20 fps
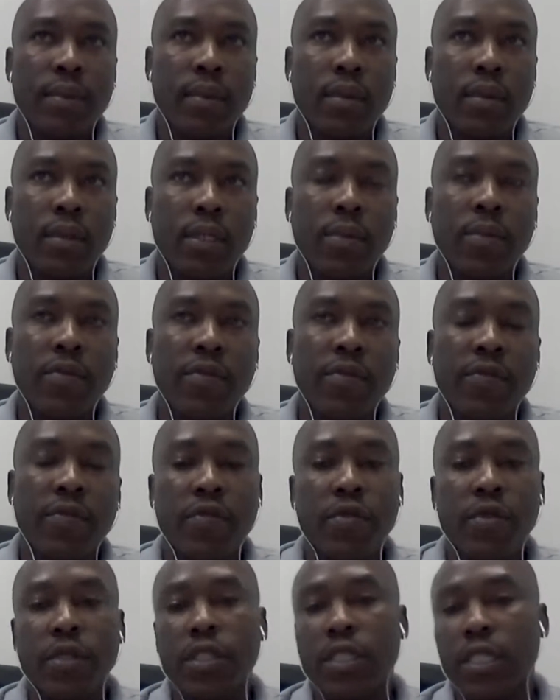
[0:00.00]
some of the
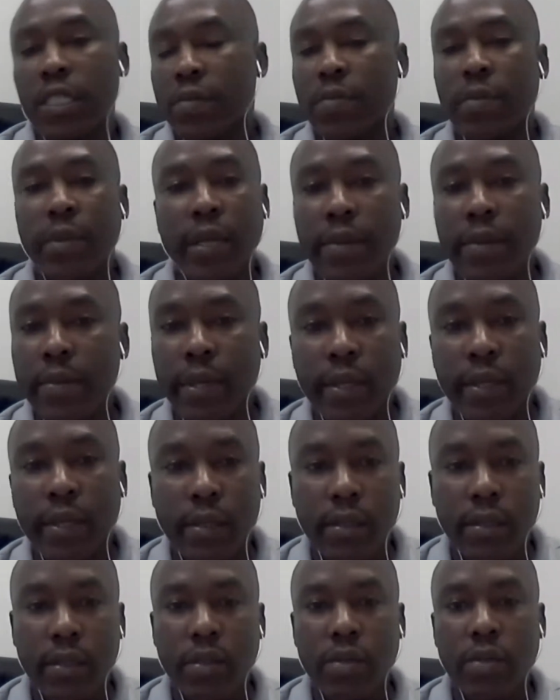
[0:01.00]
food is just mealy
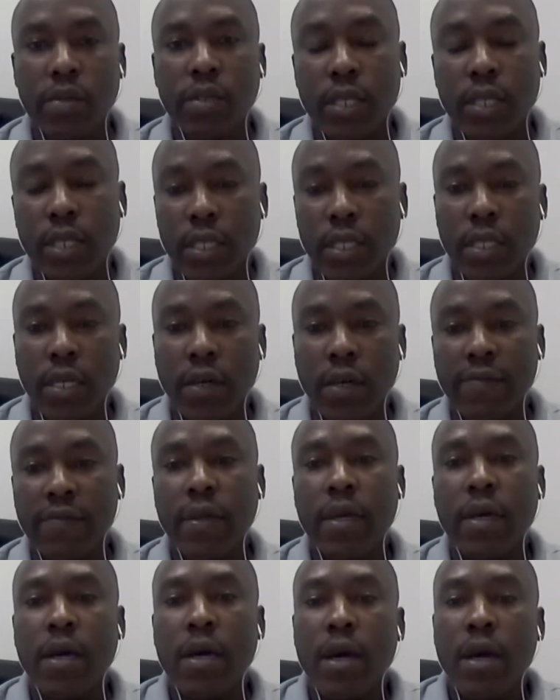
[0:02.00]
meal, tin stuff.
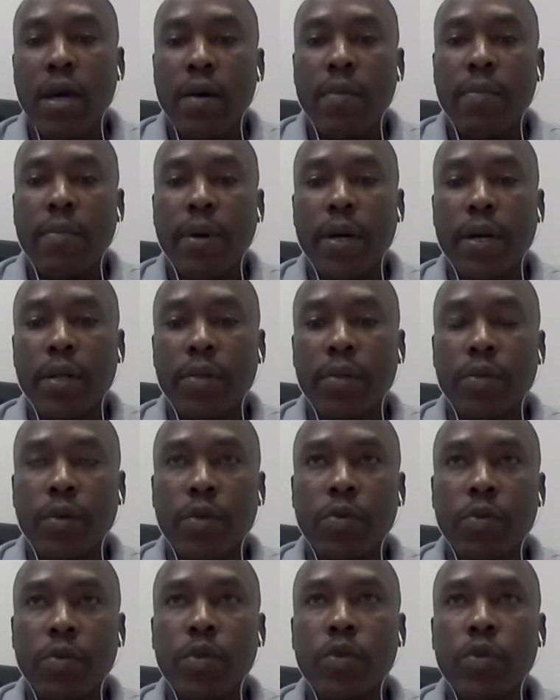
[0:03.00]
But
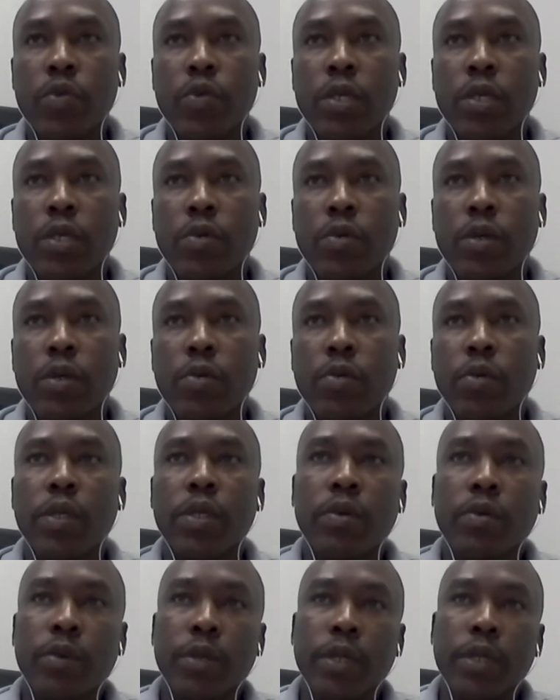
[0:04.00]
what we do as well,
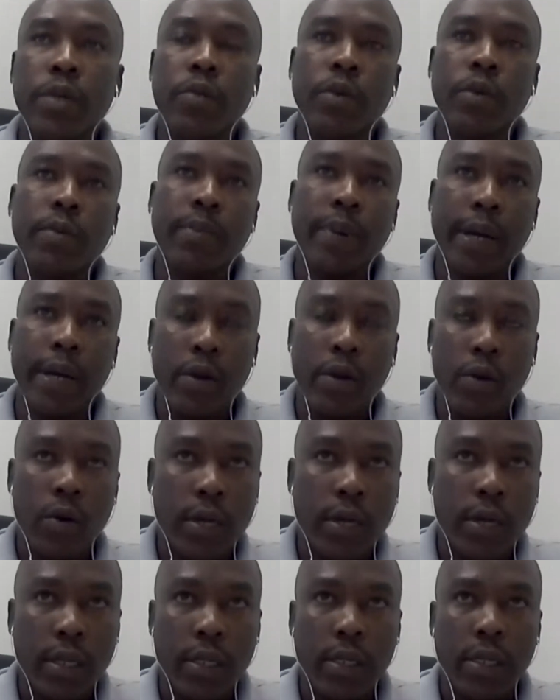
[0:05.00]
we buy
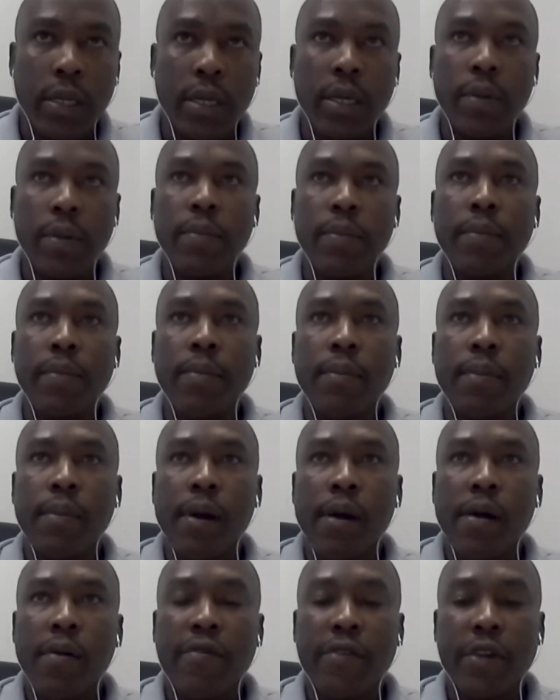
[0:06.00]
local
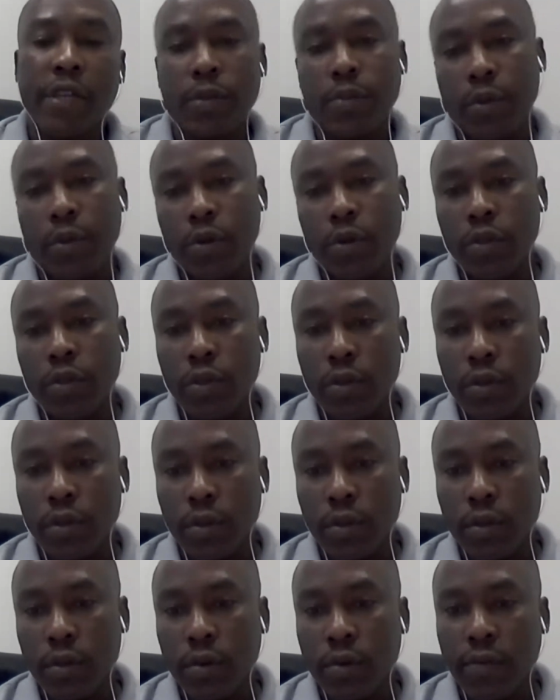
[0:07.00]
fresh produce,
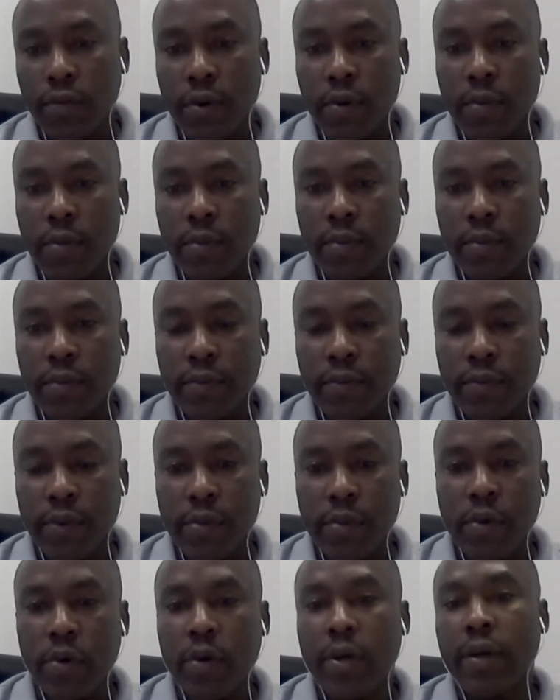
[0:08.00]
from
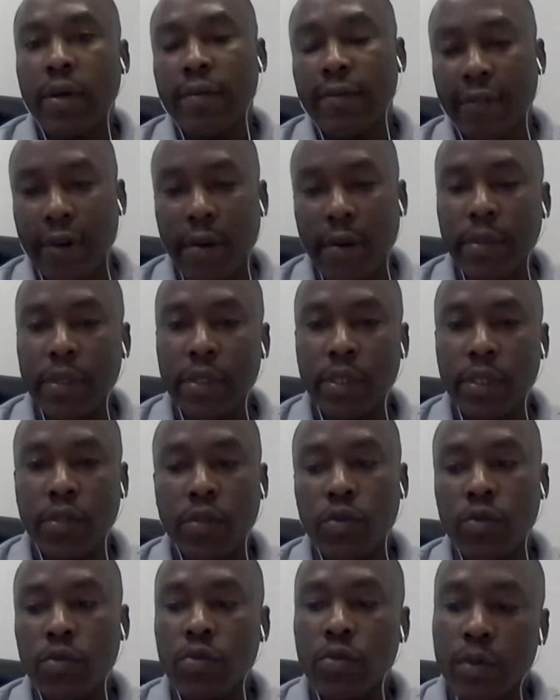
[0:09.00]
local farmers
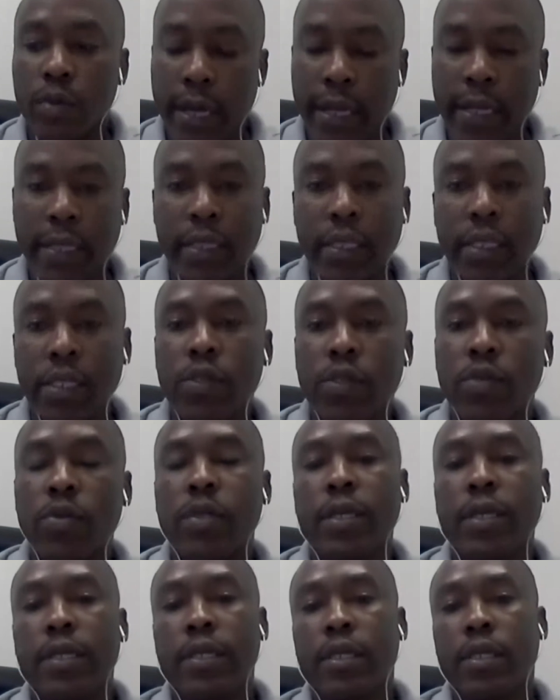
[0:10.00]
to add into
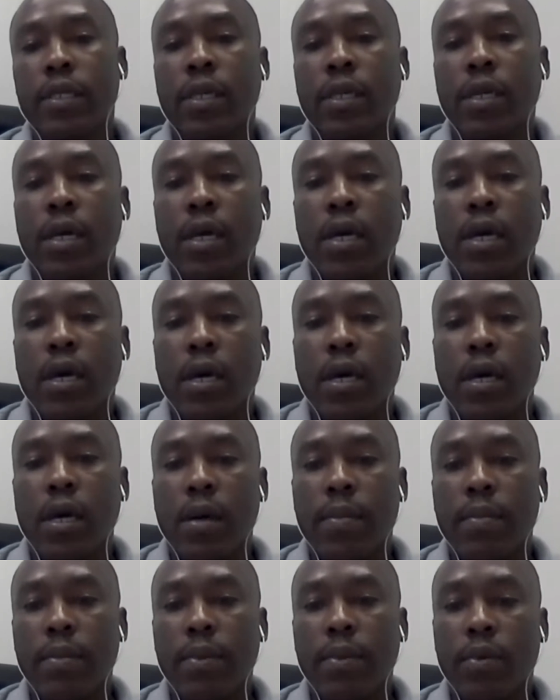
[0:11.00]
that,
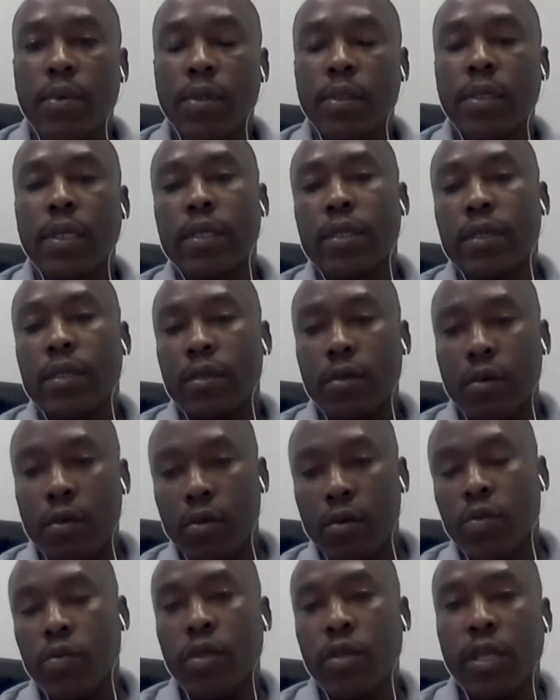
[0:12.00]
because that
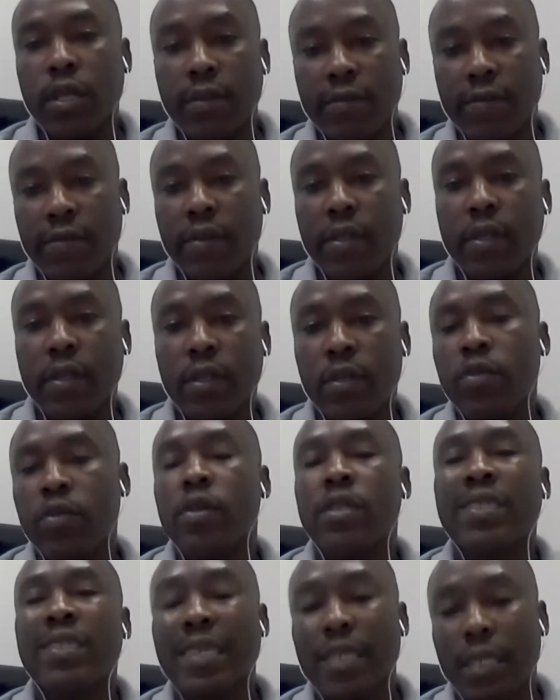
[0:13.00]
also
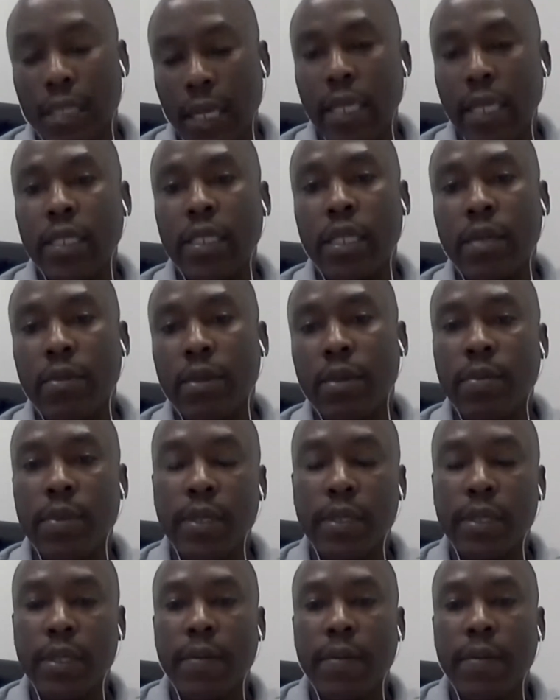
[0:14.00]
it sustains them a bit.